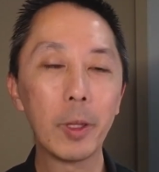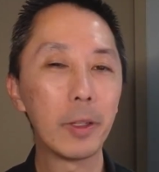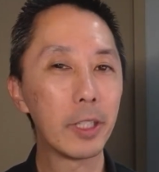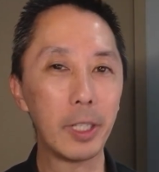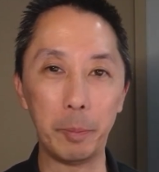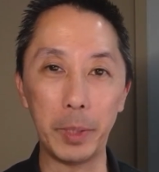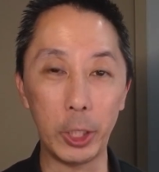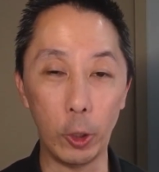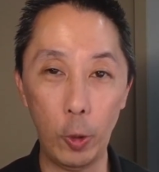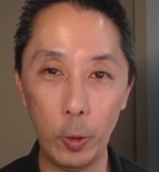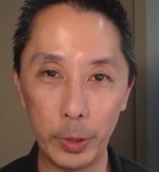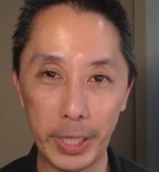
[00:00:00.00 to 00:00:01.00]
can be a
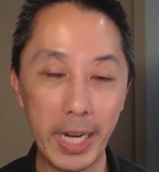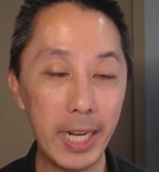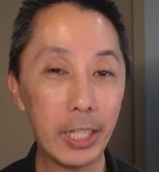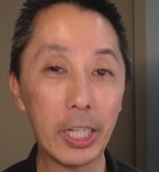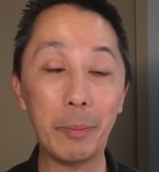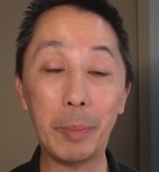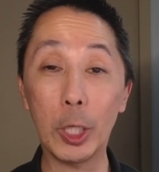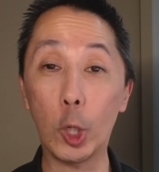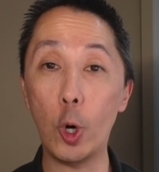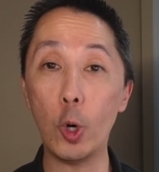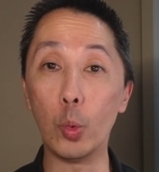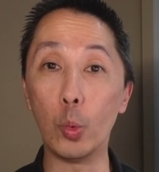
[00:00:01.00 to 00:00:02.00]
whole day, can be a
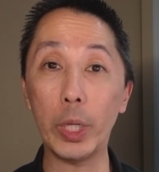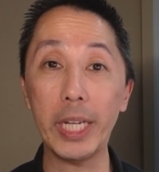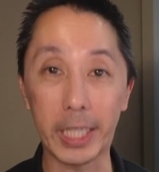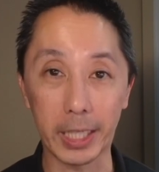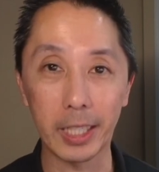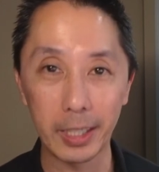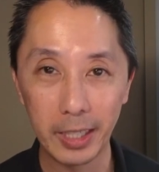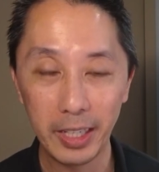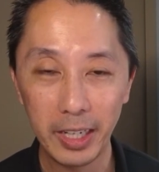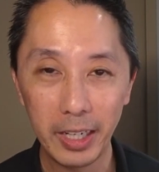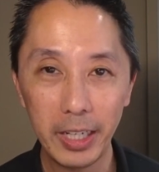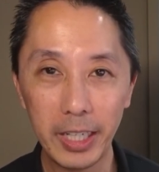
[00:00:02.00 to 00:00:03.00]
whole week
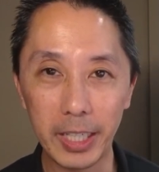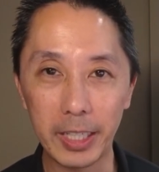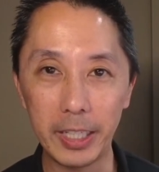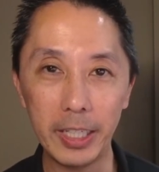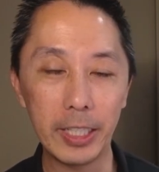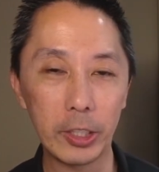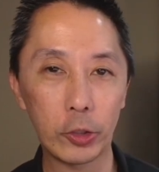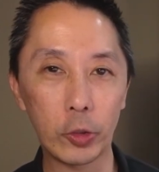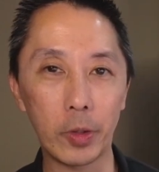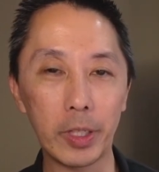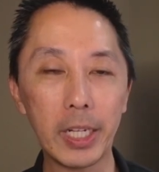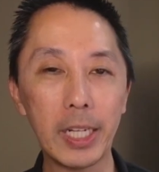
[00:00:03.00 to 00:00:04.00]
in
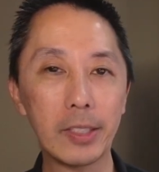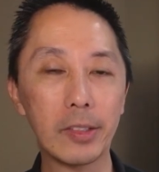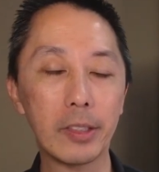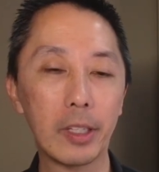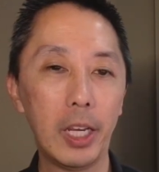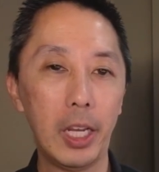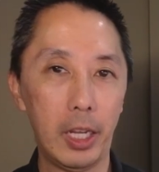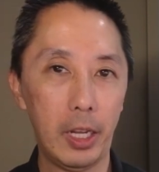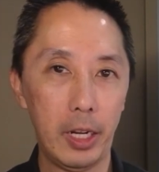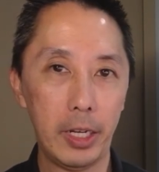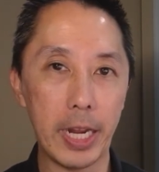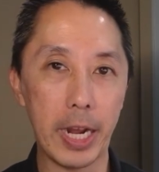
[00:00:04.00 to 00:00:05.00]
certain cases.
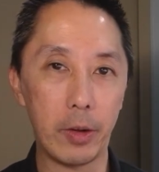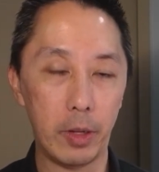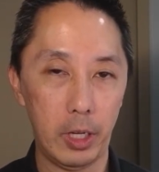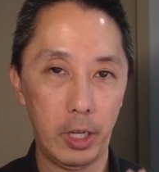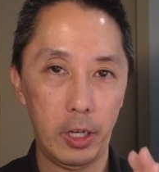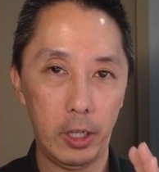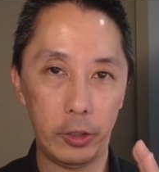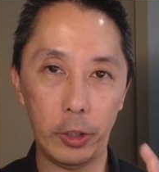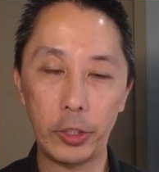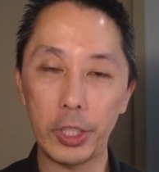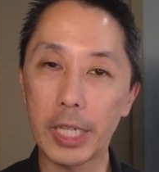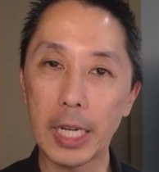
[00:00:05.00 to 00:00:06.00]
Now, those
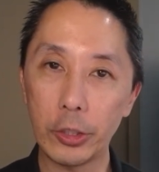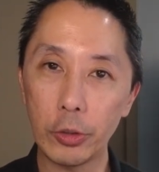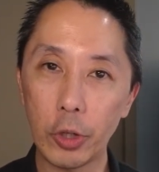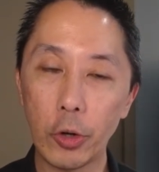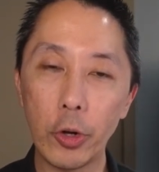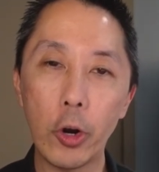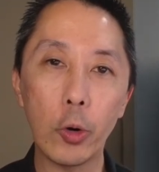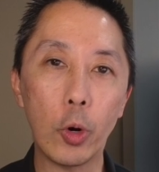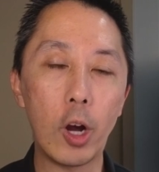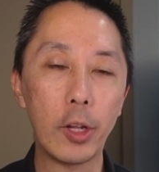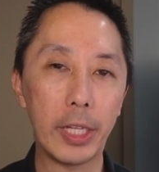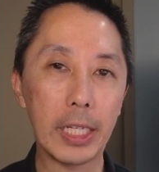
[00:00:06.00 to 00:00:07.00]
of you guys who don't know,
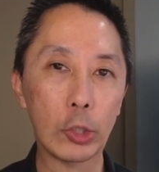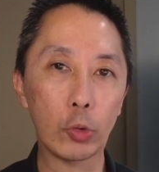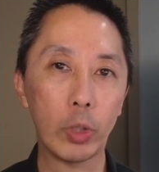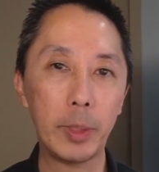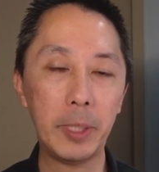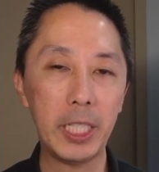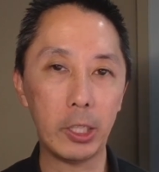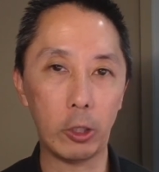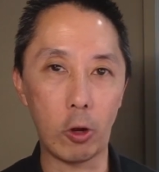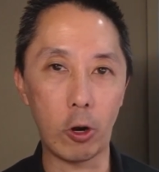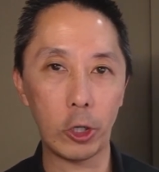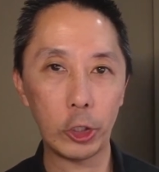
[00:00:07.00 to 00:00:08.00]
on the extremely
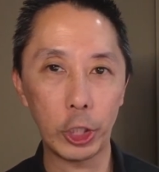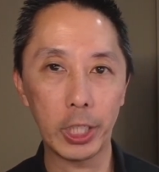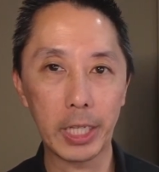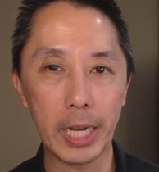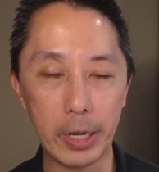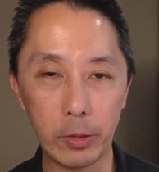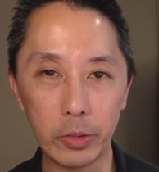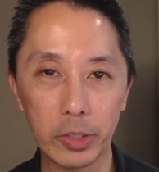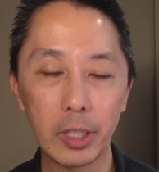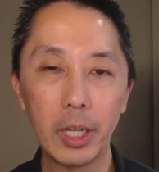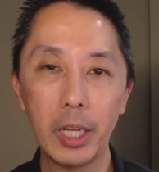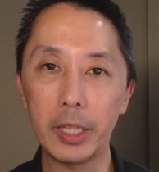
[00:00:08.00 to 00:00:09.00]
large accounts,
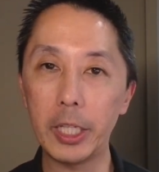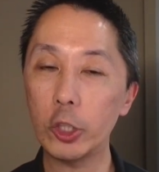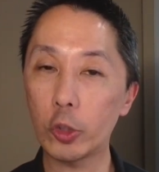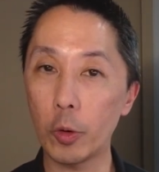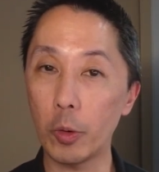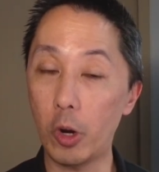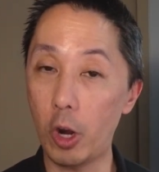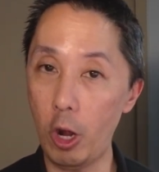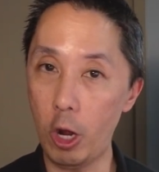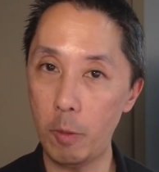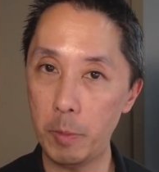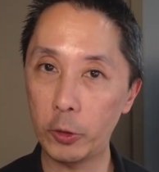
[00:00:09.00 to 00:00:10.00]
these are
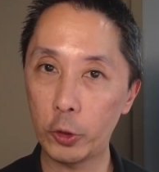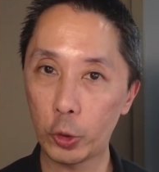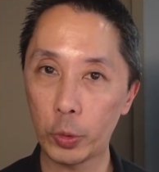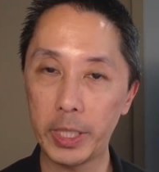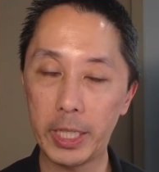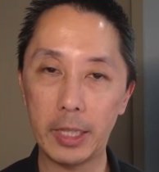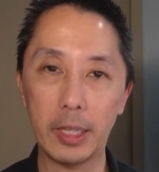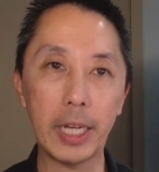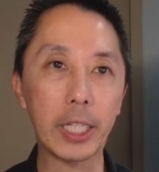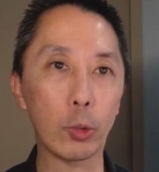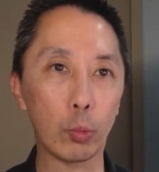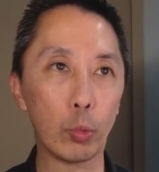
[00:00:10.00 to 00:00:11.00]
almost treated
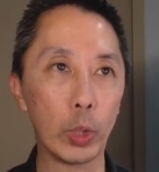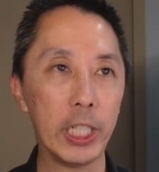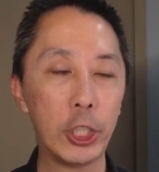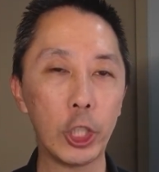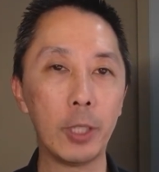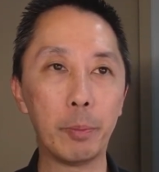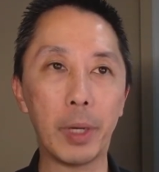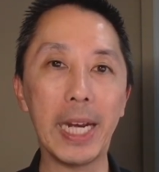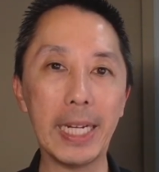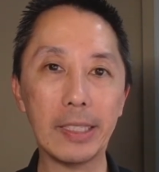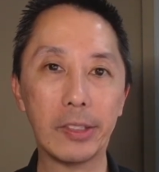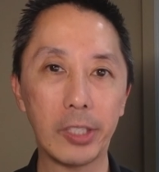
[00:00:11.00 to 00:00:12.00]
like a region
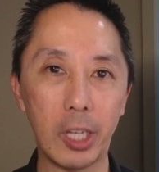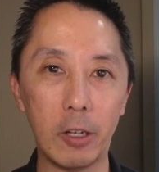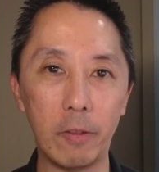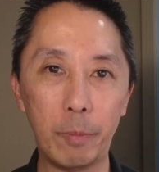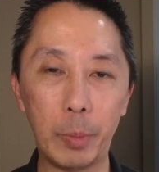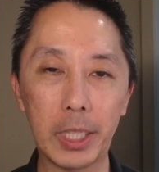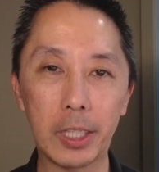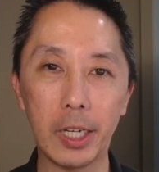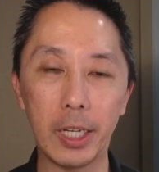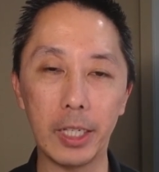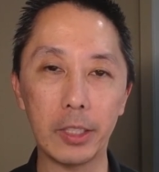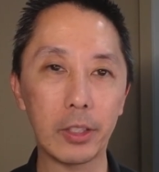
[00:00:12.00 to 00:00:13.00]
by itself,
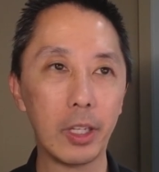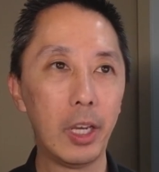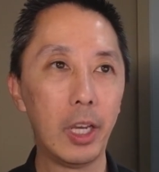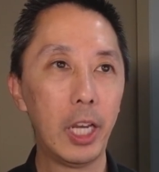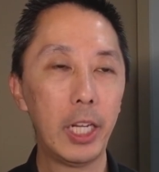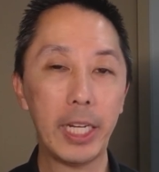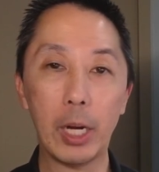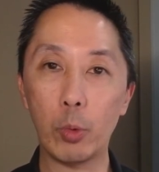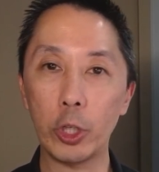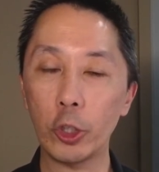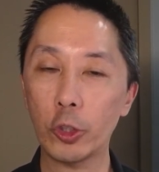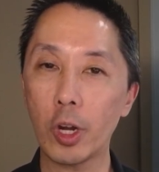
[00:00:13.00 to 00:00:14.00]
because
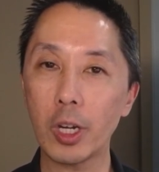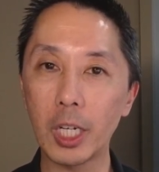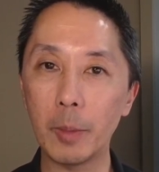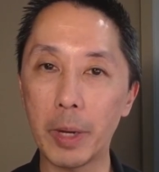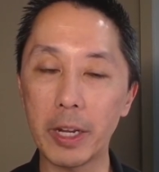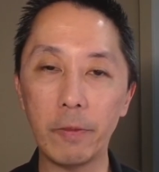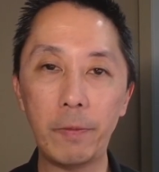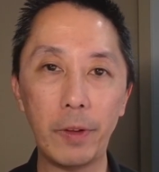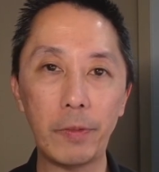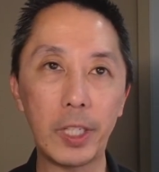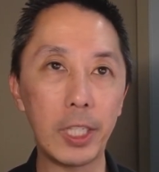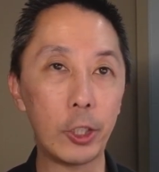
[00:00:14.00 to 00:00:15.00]
when you're talking about a
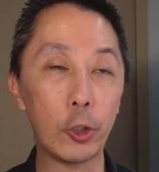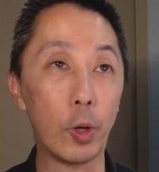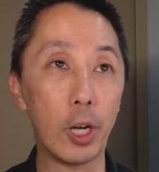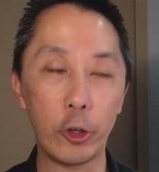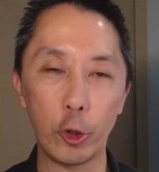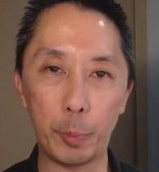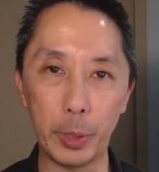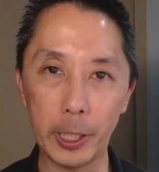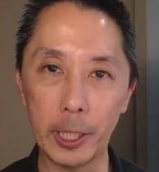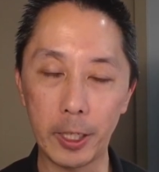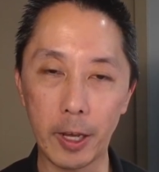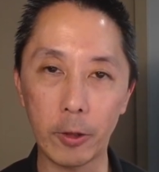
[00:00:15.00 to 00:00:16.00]
$50 to $100
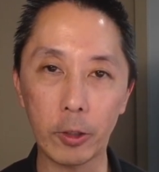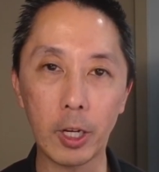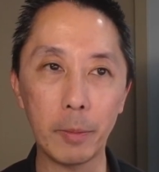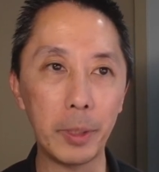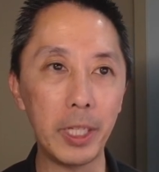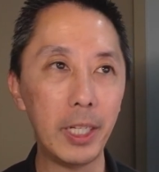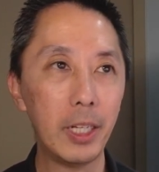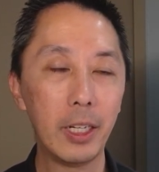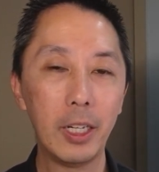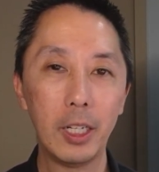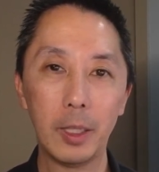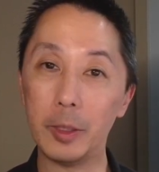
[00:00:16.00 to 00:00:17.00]
billion company,
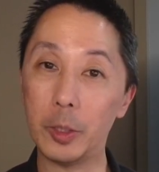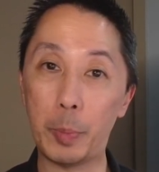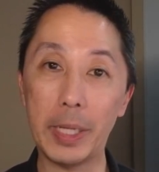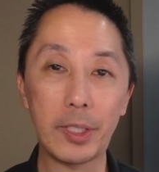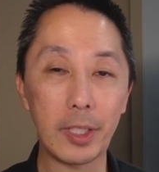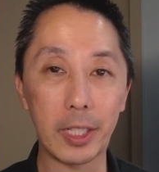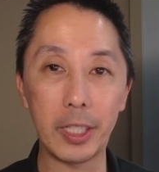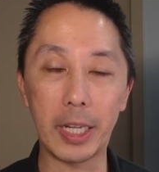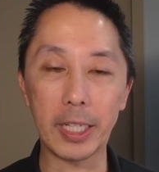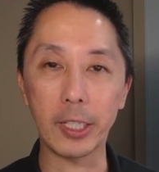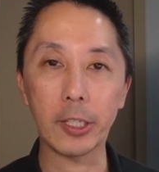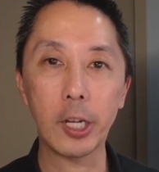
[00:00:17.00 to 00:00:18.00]
it's basically
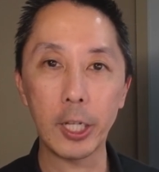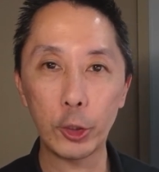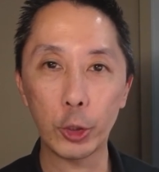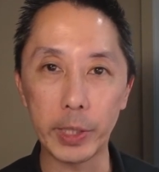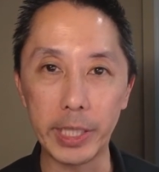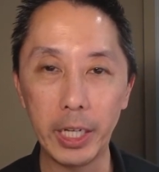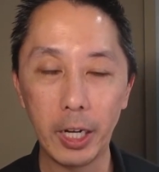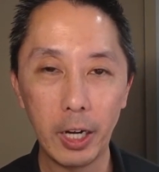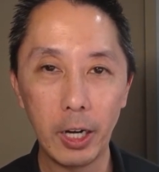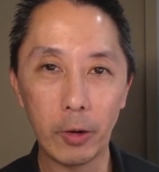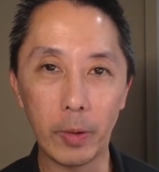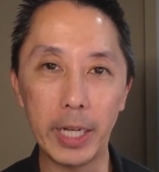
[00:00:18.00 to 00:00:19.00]
like a country,
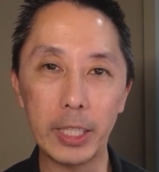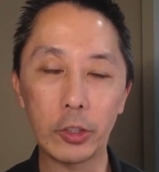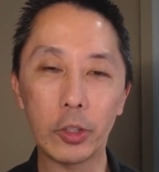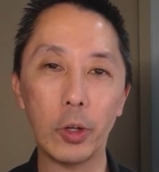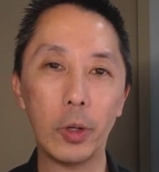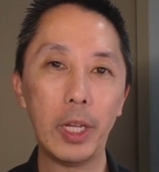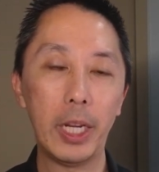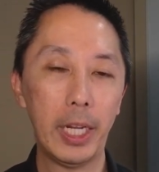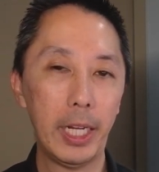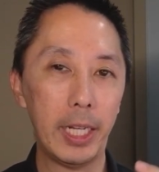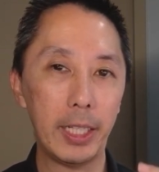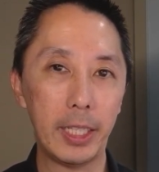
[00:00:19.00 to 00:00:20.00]
right? So
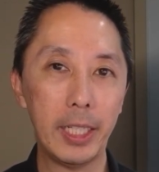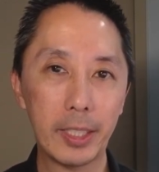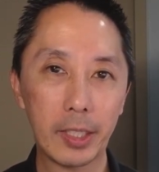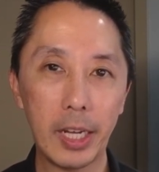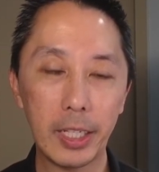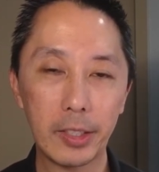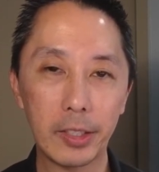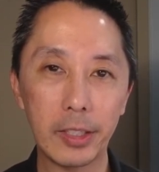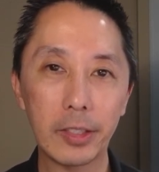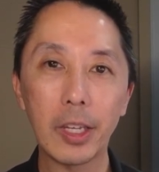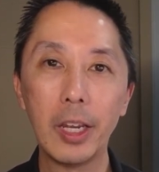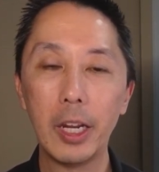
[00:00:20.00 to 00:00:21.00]
in these
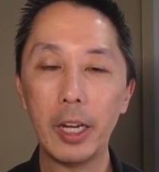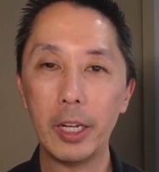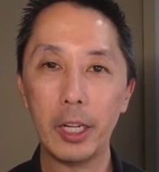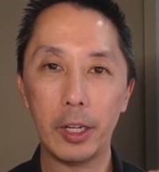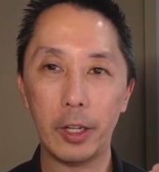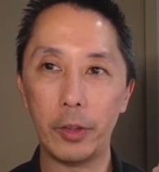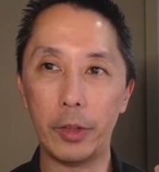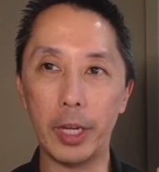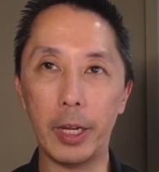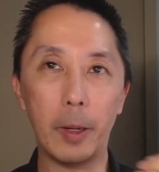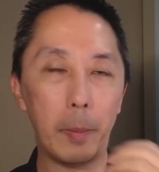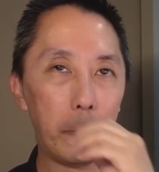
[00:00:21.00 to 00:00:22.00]
cases,
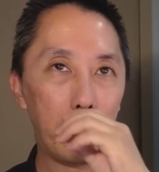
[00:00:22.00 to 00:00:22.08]
the